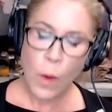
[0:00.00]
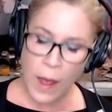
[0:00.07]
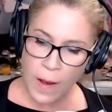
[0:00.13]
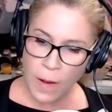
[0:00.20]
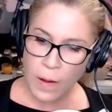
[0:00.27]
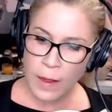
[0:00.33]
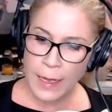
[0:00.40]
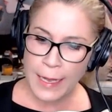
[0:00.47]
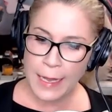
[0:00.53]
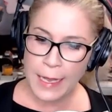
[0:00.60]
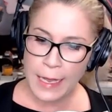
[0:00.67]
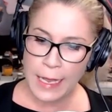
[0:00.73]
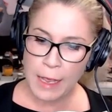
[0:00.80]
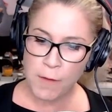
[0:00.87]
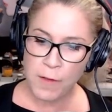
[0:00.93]
Well,
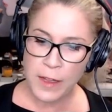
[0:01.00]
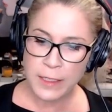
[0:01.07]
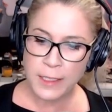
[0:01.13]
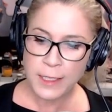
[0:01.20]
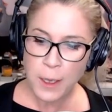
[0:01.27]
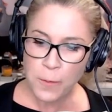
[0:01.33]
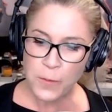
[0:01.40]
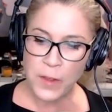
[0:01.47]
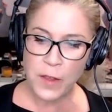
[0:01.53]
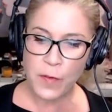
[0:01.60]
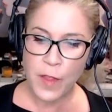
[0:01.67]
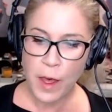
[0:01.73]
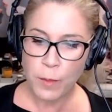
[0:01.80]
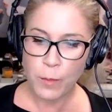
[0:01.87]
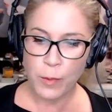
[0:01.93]
if it's
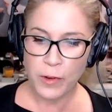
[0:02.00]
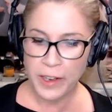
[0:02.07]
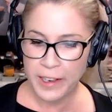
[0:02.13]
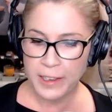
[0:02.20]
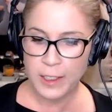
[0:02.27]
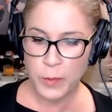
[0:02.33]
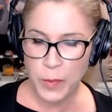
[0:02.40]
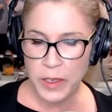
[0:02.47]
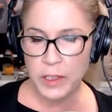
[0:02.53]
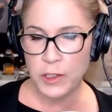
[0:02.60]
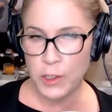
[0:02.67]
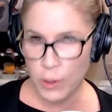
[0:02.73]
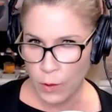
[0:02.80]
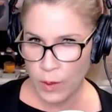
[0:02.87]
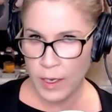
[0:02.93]
something that brings me
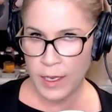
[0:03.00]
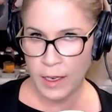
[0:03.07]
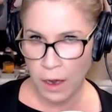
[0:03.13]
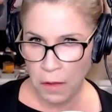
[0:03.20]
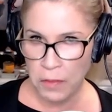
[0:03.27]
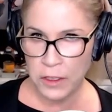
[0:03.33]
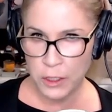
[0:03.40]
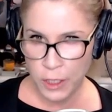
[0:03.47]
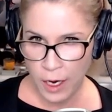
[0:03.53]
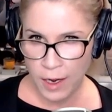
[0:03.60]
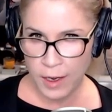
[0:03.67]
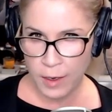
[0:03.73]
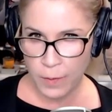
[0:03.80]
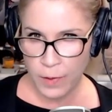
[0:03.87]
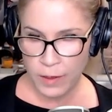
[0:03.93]
joy on the
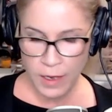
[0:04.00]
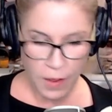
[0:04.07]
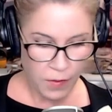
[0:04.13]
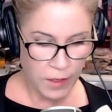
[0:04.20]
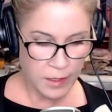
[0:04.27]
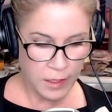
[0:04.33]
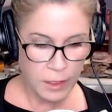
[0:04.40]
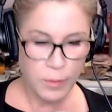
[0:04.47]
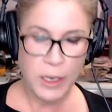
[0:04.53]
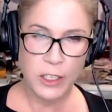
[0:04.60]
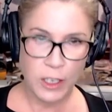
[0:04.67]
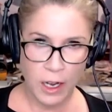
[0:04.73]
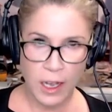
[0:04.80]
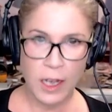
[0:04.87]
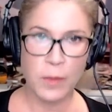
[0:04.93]
job and this is my
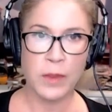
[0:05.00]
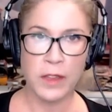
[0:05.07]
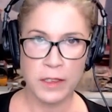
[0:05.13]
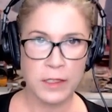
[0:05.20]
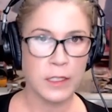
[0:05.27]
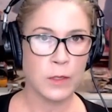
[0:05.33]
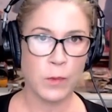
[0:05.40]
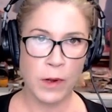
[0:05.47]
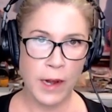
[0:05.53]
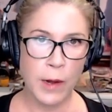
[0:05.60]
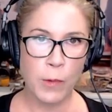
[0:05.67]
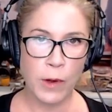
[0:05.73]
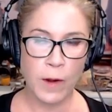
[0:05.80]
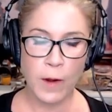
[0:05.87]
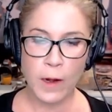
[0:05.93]
job and this is where
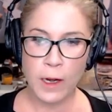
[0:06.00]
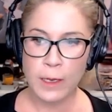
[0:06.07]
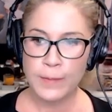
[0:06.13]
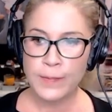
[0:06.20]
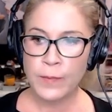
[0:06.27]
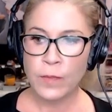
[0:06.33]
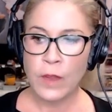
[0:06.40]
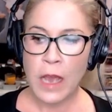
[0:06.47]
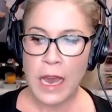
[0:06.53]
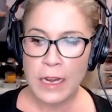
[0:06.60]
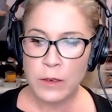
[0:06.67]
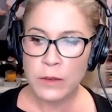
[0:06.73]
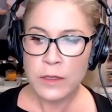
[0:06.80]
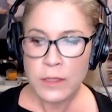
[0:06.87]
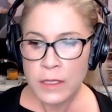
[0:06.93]
I work,
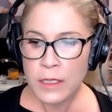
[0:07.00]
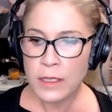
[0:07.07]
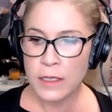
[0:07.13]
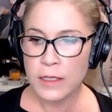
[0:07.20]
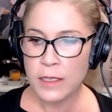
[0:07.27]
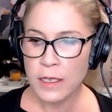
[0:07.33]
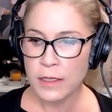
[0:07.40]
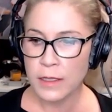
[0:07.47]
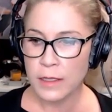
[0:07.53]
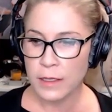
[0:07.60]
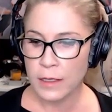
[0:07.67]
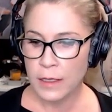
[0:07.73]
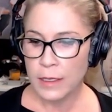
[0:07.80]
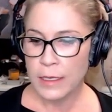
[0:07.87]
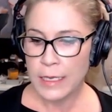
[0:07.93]
I don't see this
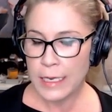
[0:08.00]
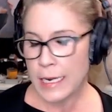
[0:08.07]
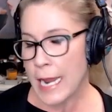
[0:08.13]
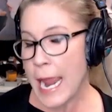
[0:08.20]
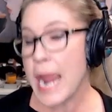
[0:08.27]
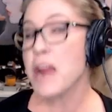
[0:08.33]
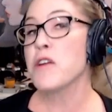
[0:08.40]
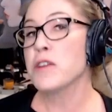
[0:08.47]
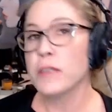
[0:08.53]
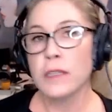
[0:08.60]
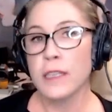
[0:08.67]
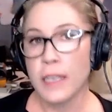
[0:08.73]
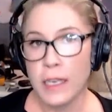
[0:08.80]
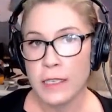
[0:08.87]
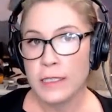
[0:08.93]
as
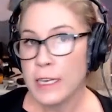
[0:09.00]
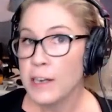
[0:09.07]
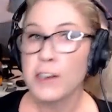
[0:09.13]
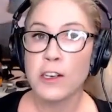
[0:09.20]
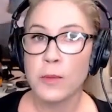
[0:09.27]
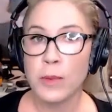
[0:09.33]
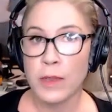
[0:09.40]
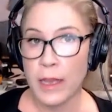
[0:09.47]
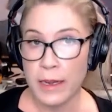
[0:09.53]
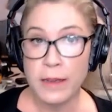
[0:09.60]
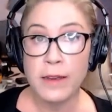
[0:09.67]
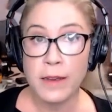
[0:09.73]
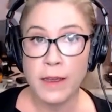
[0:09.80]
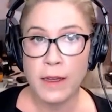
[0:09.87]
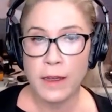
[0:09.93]
inherently a terrible
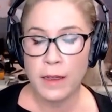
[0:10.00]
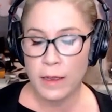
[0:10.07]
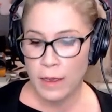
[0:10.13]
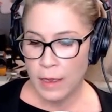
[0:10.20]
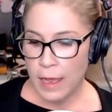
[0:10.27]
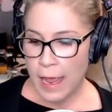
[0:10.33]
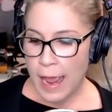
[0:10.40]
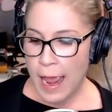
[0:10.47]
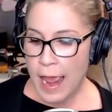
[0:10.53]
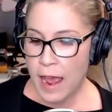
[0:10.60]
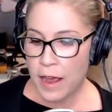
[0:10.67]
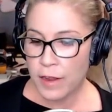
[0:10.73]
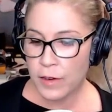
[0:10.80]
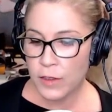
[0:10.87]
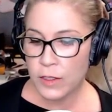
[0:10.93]
idea.
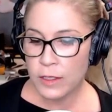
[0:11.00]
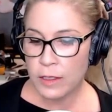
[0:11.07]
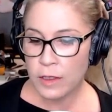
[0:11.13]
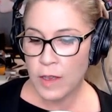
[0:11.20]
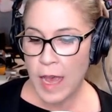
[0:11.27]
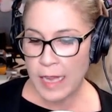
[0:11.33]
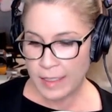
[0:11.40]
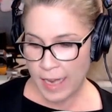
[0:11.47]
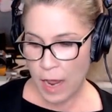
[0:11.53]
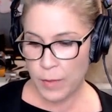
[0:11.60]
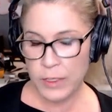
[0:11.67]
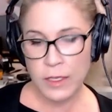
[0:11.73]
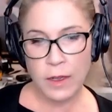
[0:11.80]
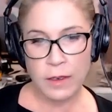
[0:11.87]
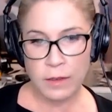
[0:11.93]
And as
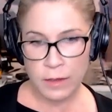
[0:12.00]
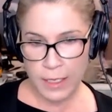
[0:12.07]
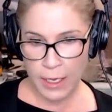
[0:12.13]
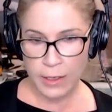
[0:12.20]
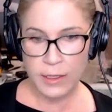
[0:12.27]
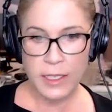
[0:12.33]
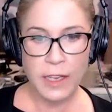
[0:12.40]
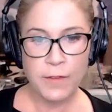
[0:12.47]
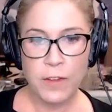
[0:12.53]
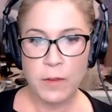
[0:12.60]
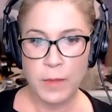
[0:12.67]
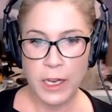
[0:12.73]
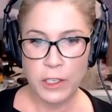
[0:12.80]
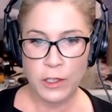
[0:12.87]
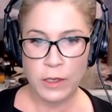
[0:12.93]
Amazon tells the
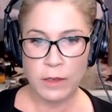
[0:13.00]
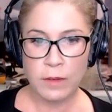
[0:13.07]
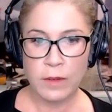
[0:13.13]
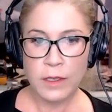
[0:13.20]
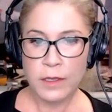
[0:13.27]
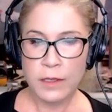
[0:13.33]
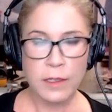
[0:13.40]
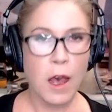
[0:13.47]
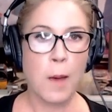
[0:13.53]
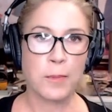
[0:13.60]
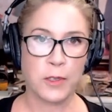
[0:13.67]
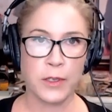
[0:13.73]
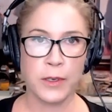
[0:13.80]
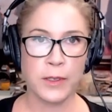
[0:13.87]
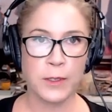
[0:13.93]
information, this is
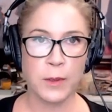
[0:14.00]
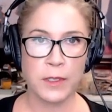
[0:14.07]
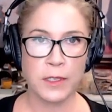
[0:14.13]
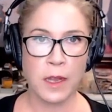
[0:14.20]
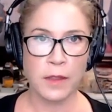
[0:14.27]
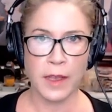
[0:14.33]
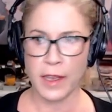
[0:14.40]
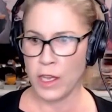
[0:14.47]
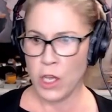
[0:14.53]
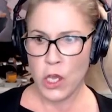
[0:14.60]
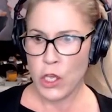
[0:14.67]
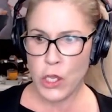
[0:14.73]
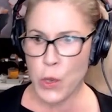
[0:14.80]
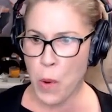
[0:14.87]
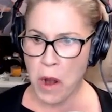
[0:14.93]
optional. So it's not like
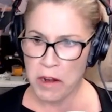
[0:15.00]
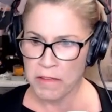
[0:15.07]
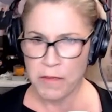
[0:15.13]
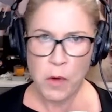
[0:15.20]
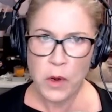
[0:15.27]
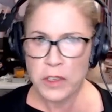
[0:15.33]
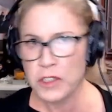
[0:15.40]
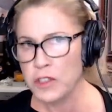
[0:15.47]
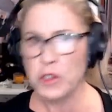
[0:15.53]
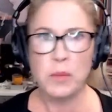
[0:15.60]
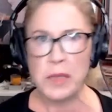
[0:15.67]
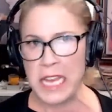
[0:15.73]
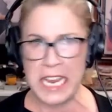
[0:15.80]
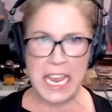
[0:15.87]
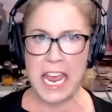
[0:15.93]
you are forced
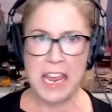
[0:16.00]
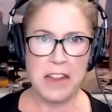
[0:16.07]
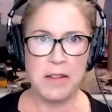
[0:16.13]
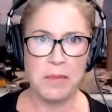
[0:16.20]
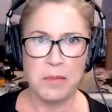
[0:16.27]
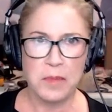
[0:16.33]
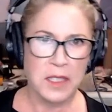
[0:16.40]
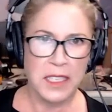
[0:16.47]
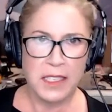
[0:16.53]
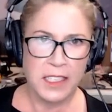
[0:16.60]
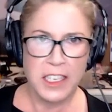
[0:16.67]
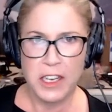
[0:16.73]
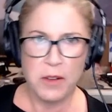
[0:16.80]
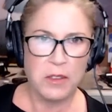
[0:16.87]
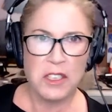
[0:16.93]
to play games,
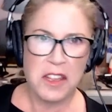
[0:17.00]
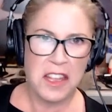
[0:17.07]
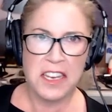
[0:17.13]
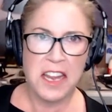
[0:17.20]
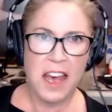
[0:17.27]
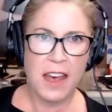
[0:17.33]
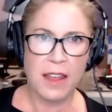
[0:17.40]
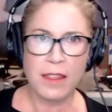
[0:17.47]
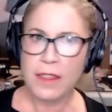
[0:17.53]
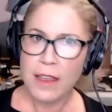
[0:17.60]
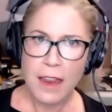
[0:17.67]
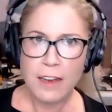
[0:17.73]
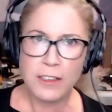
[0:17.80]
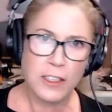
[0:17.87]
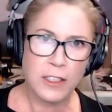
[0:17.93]
you know, to the death
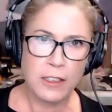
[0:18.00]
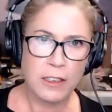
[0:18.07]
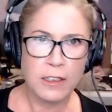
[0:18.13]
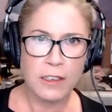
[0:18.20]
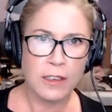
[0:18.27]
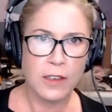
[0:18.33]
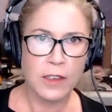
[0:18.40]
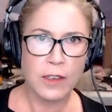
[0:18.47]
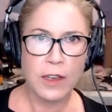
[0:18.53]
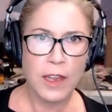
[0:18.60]
against your